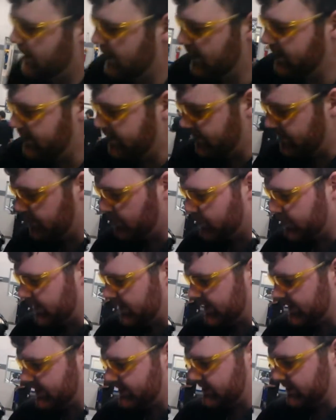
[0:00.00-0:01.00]
and then when it
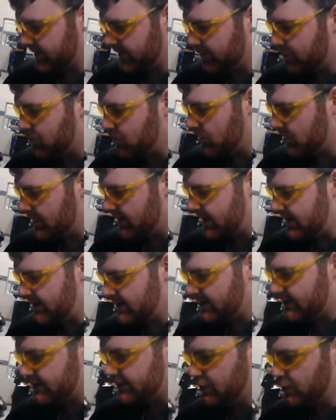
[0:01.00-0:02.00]
hits like
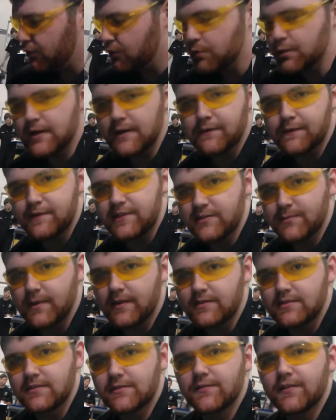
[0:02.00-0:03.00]
180 or whatever the
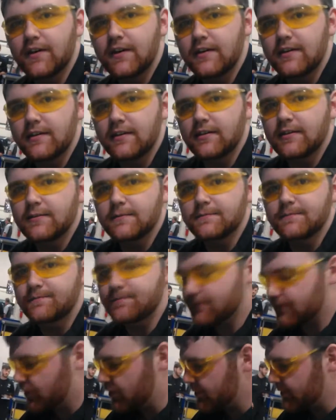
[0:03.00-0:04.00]
specified um,
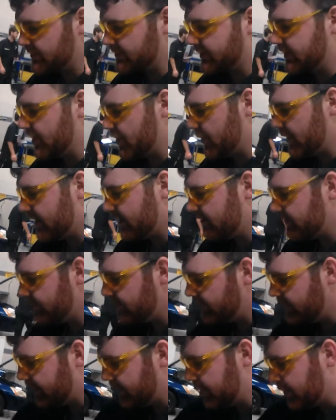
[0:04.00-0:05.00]
thermostat you have,
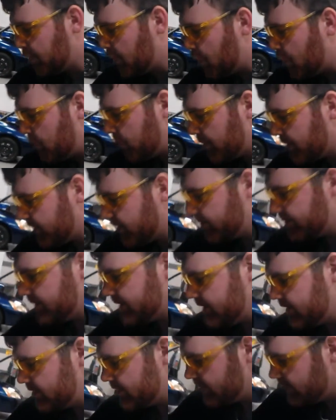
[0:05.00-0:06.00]
it'll open up in
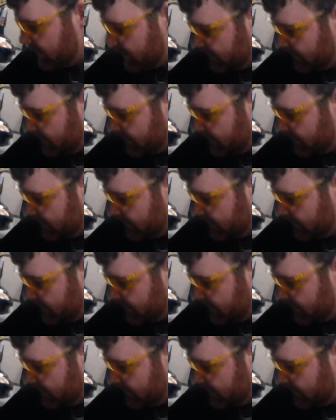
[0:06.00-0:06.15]
here,